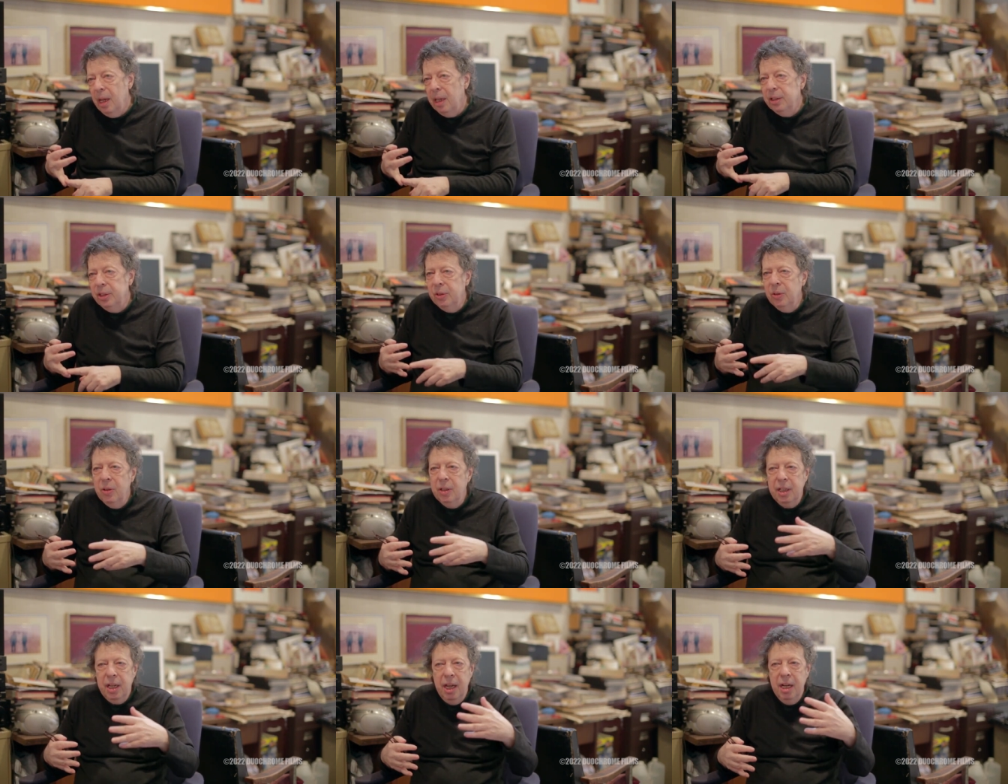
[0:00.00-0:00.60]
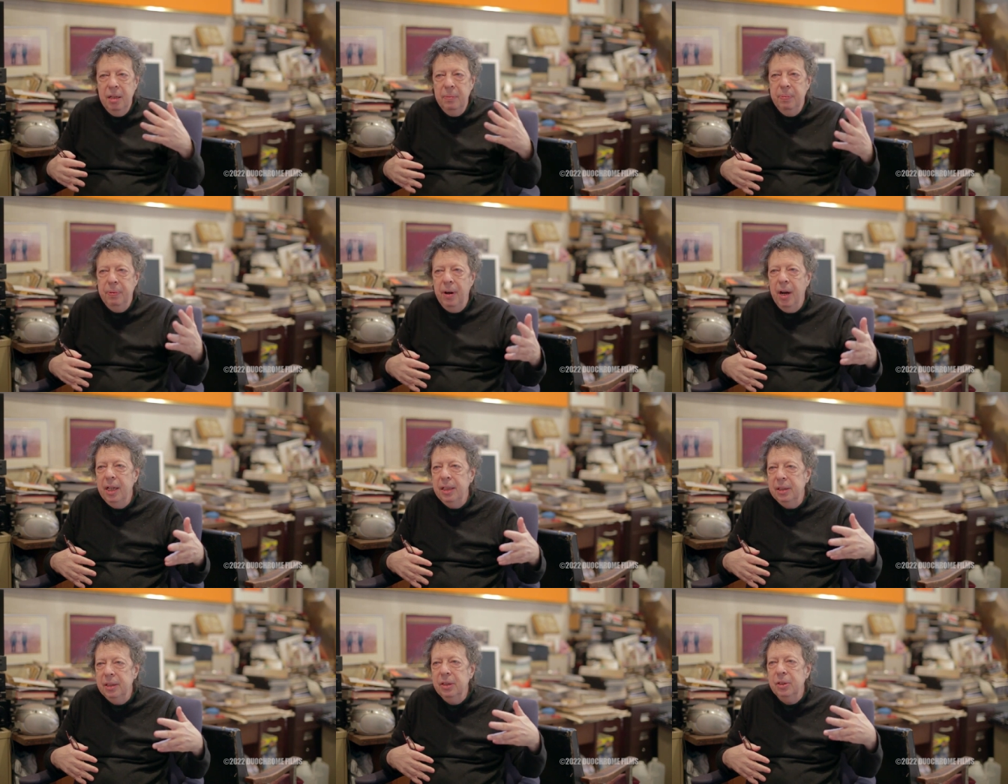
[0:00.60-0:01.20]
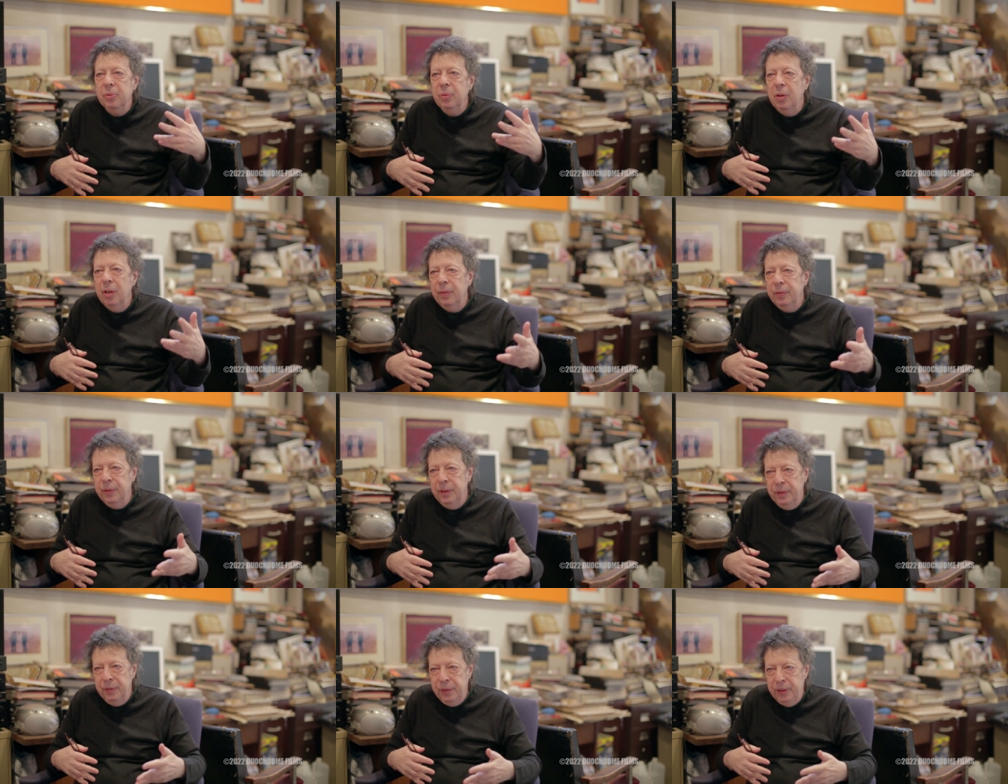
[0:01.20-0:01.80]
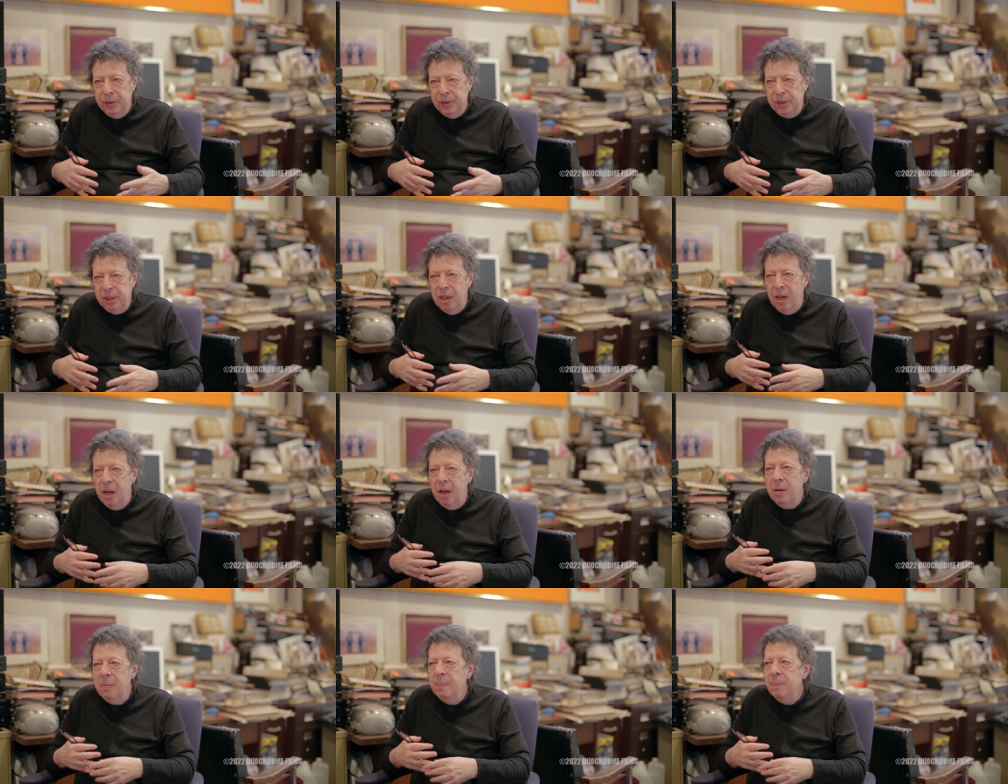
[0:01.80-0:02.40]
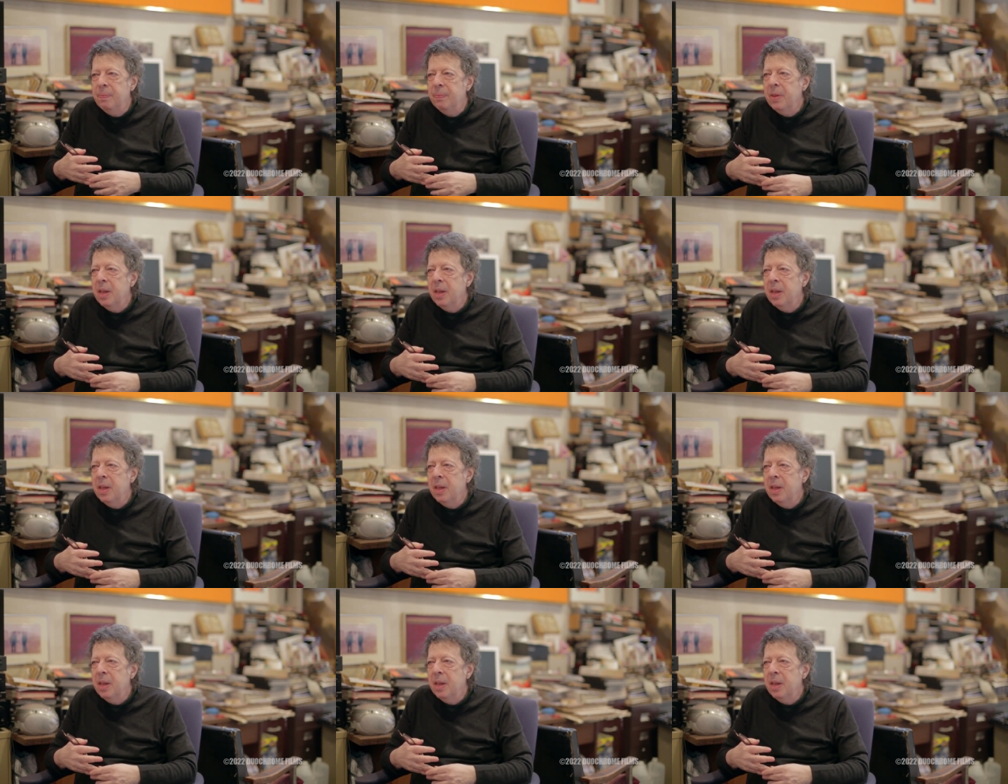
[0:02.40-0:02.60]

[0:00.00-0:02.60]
I saw Kenny Price's work for the first time.